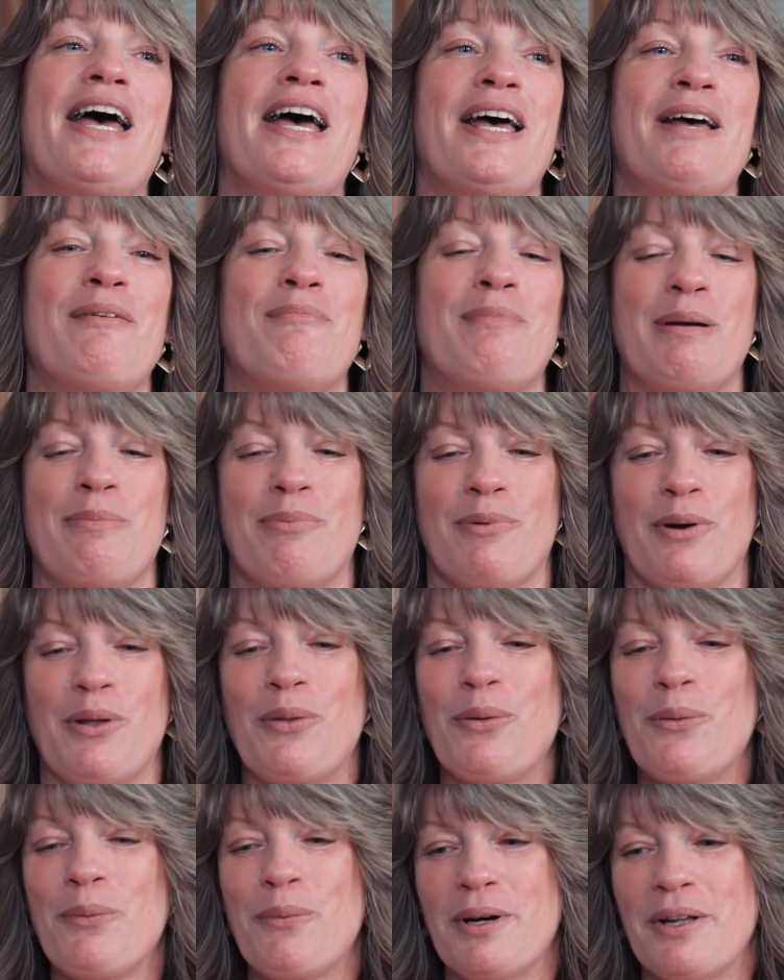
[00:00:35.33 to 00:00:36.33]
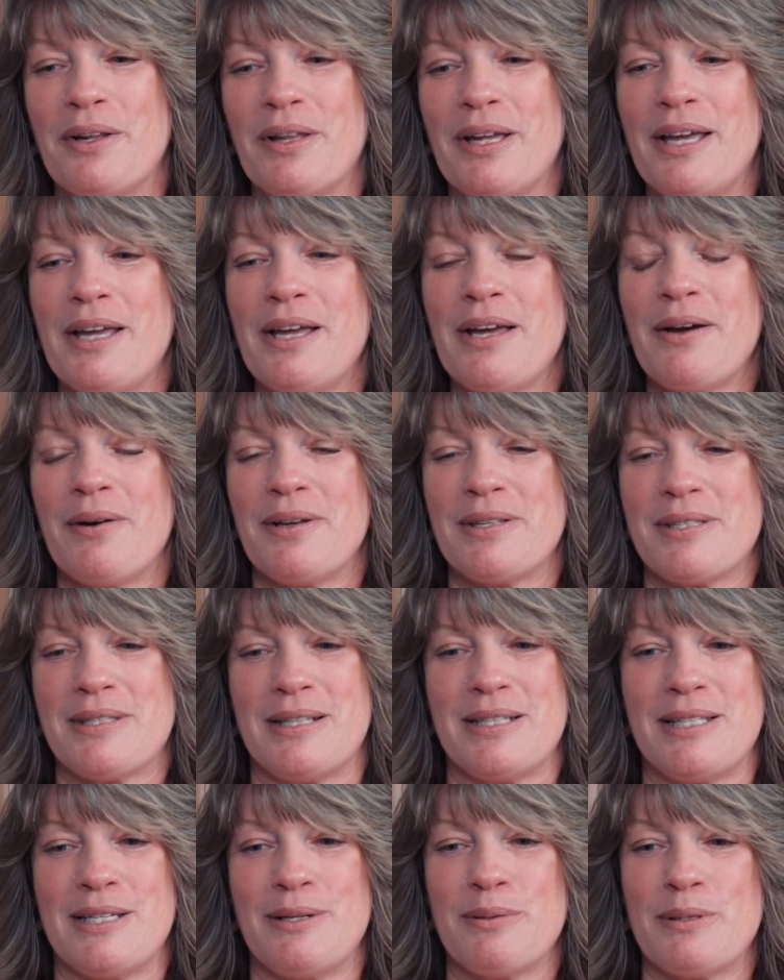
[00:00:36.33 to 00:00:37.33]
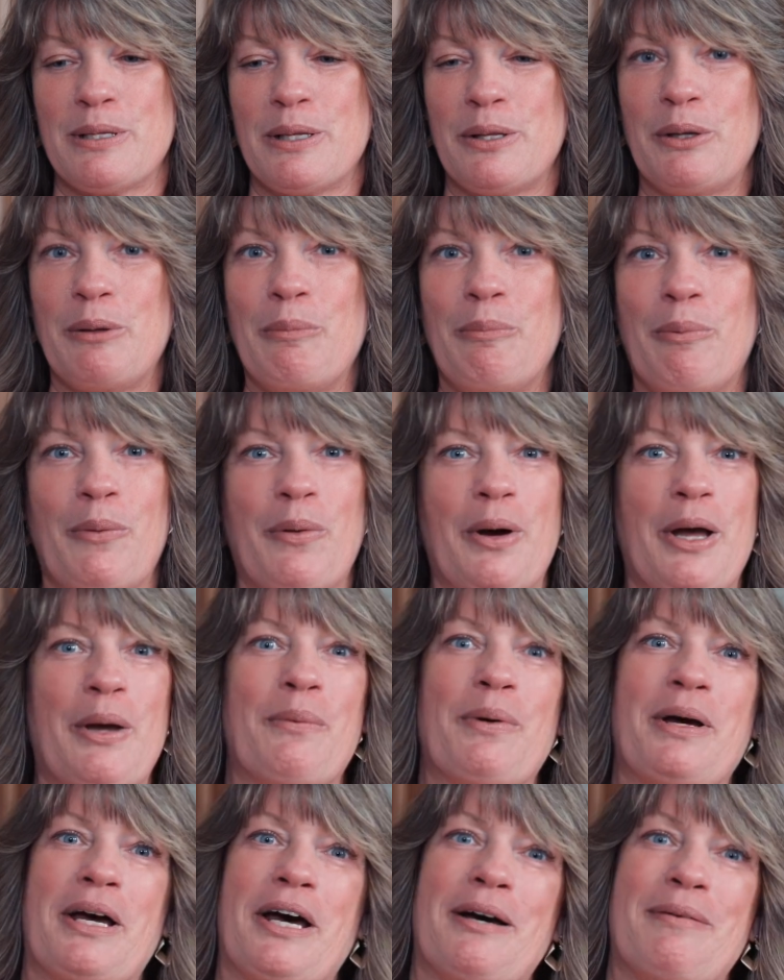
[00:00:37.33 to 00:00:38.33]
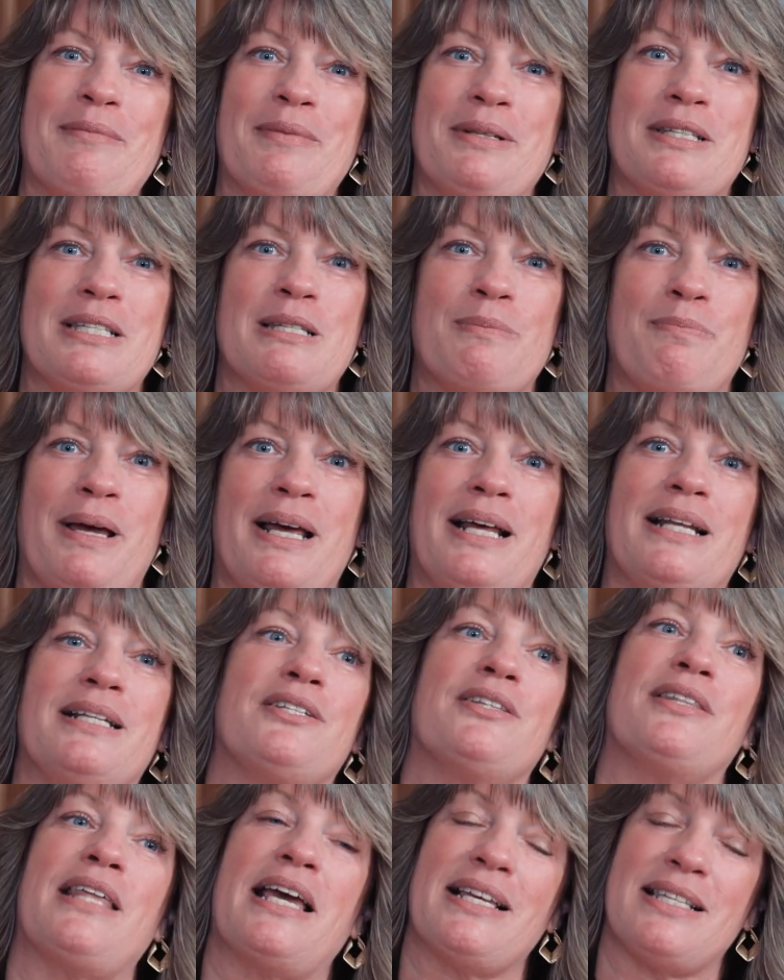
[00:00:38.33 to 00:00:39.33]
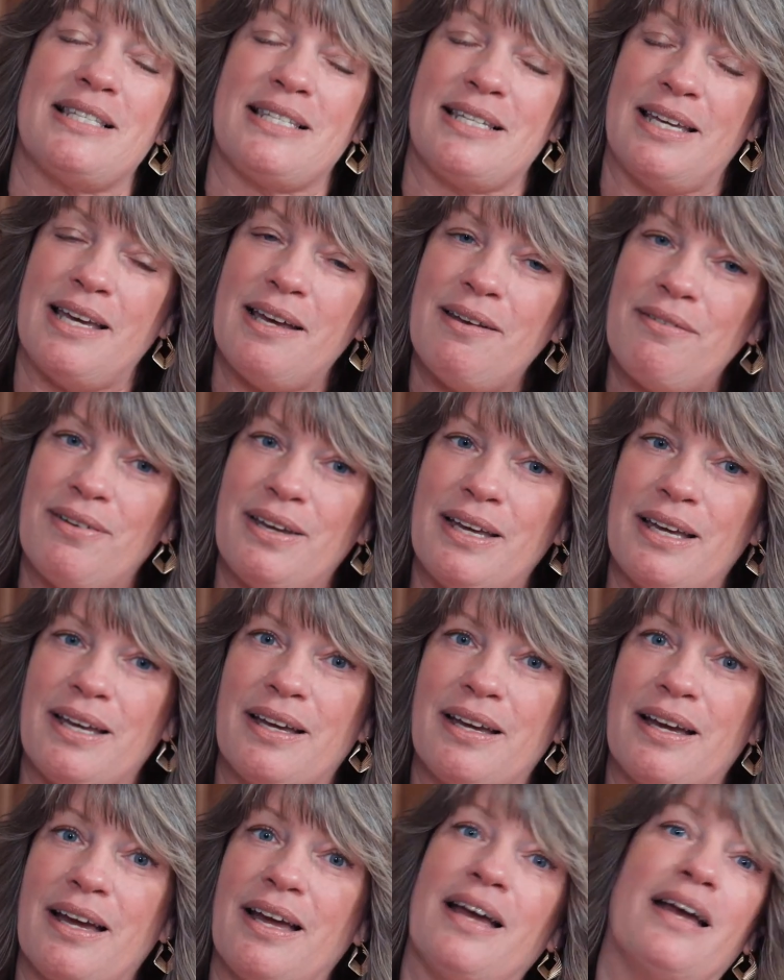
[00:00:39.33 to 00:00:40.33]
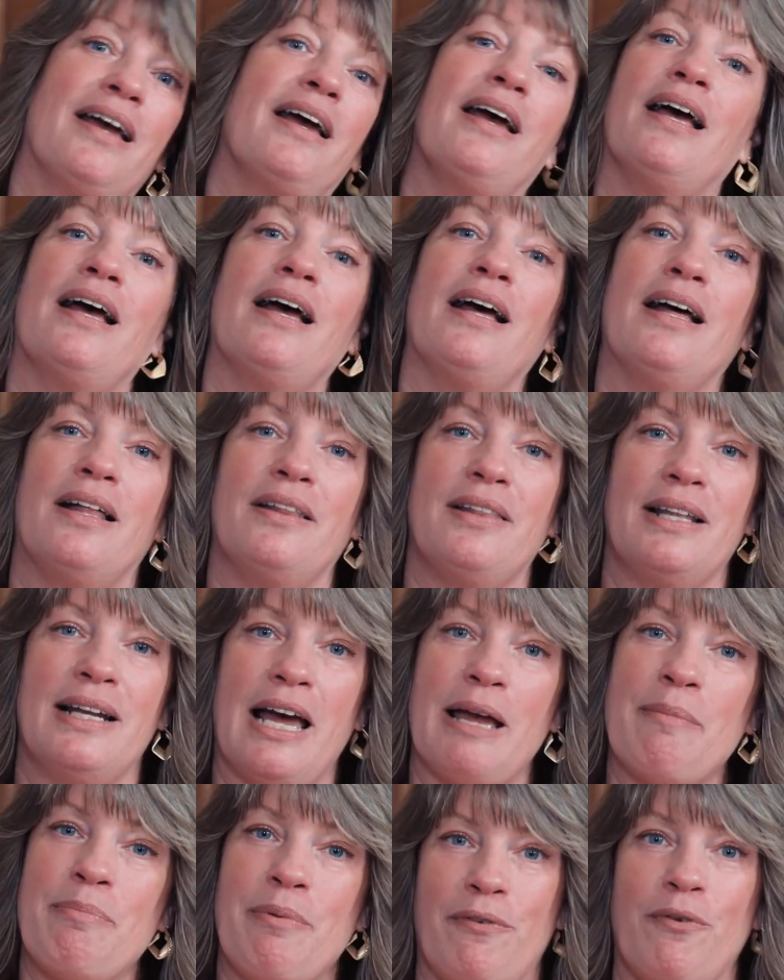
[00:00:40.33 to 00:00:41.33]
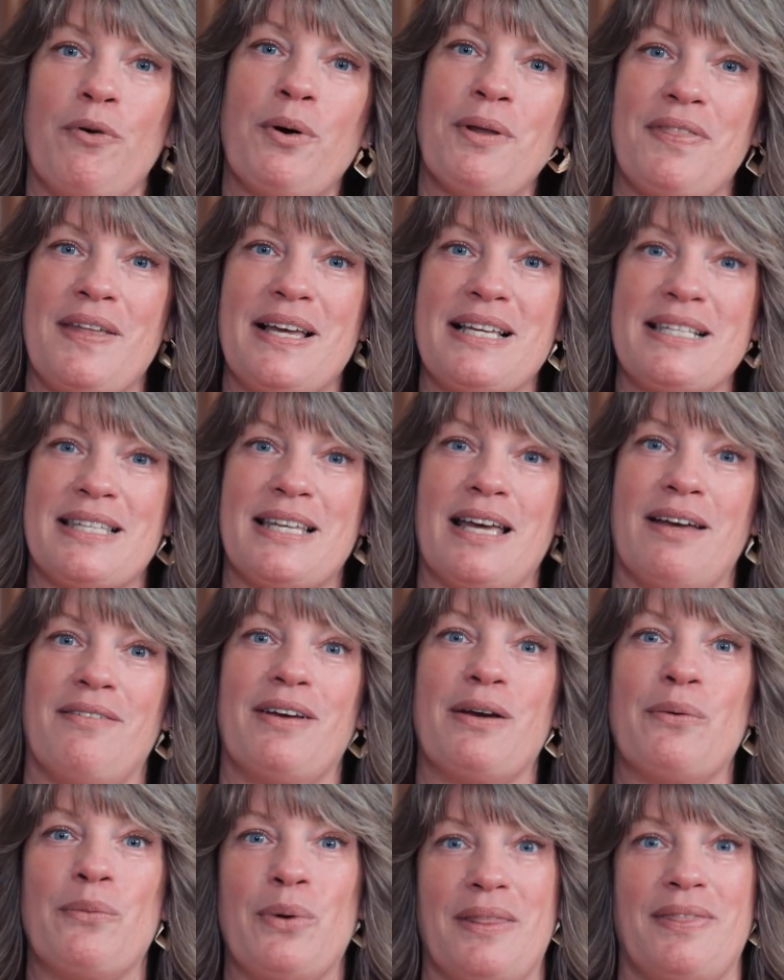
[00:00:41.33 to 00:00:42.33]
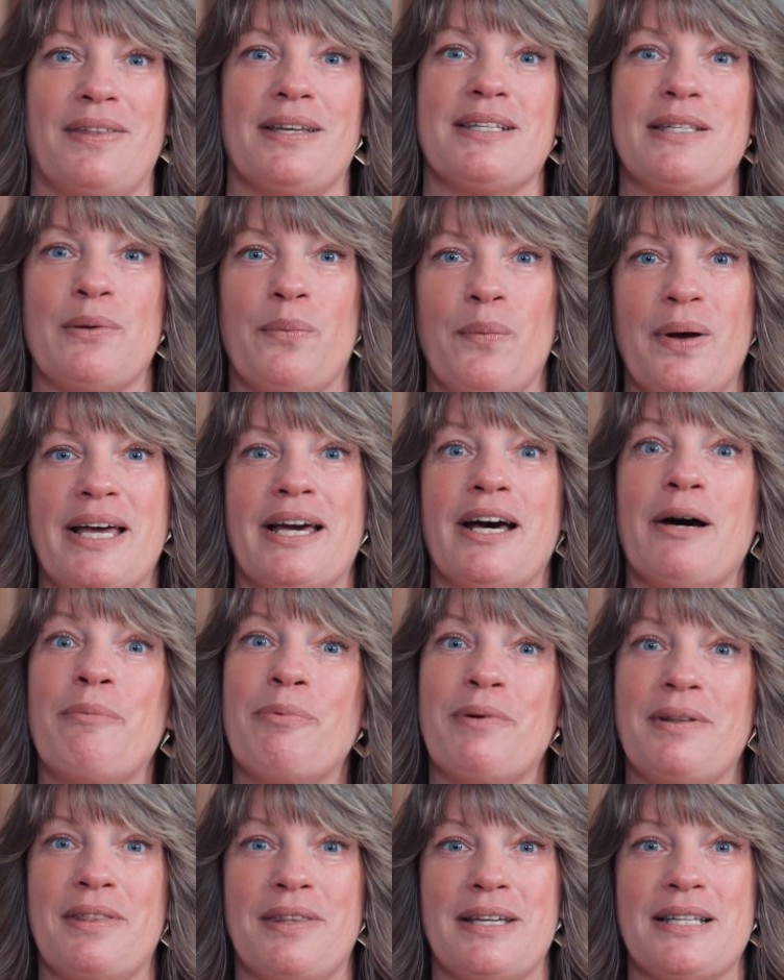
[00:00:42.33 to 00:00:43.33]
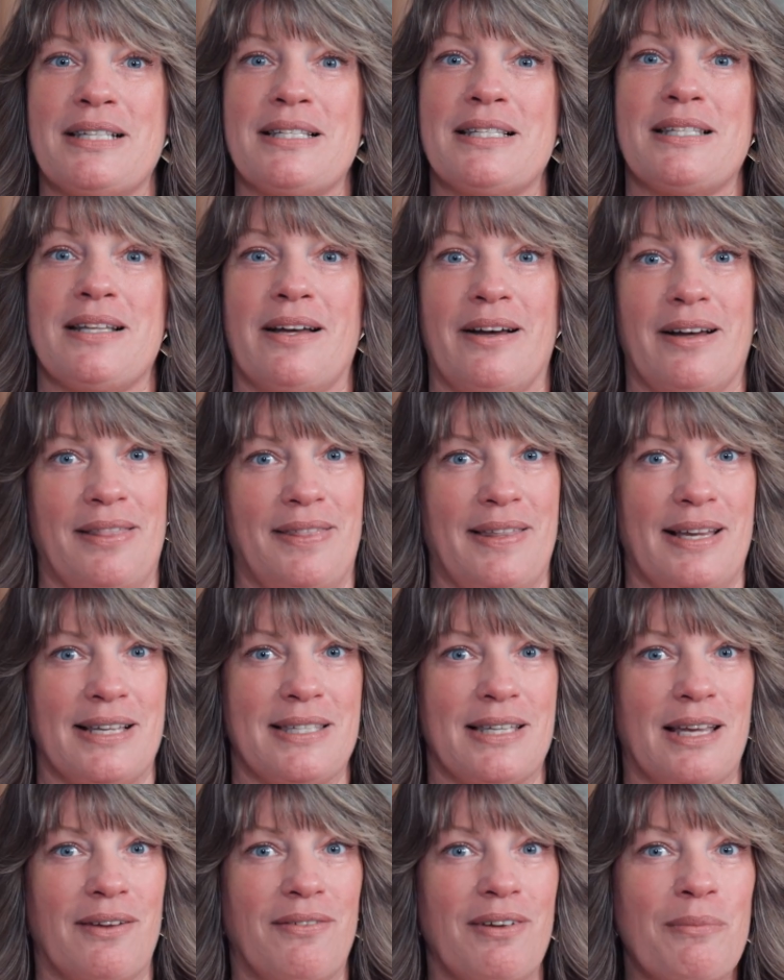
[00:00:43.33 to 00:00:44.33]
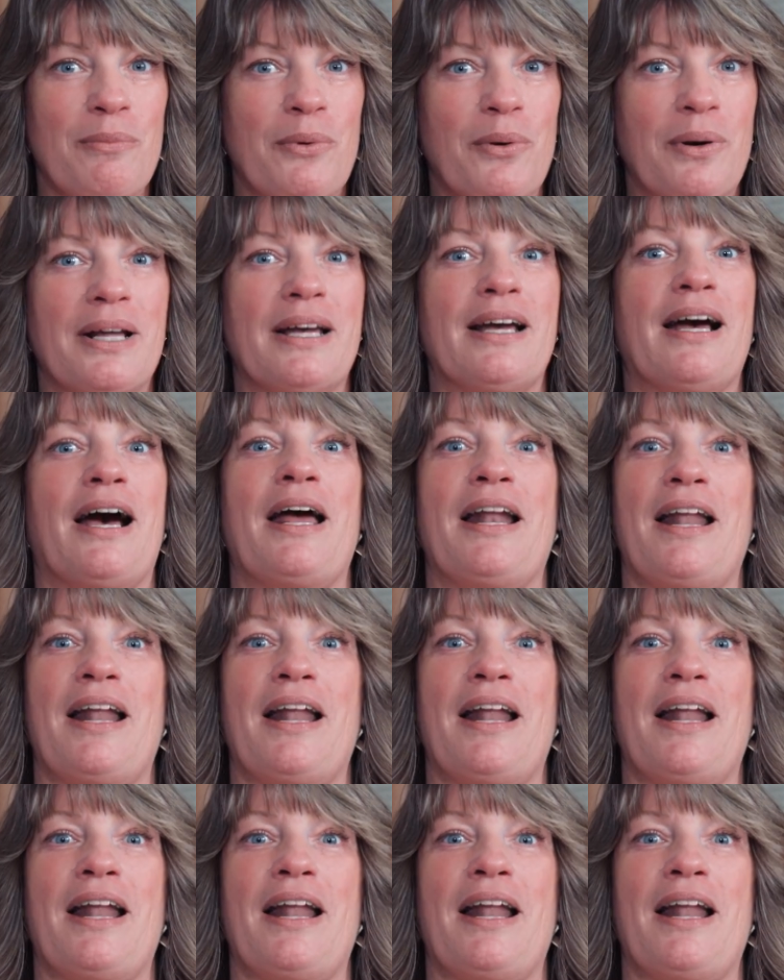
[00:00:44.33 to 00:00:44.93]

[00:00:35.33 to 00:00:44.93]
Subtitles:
And my brother Willie, since he was a little boy, would come and spend Thanksgiving the night before Thanksgiving with us and wake up with us on Thanksgiving morning.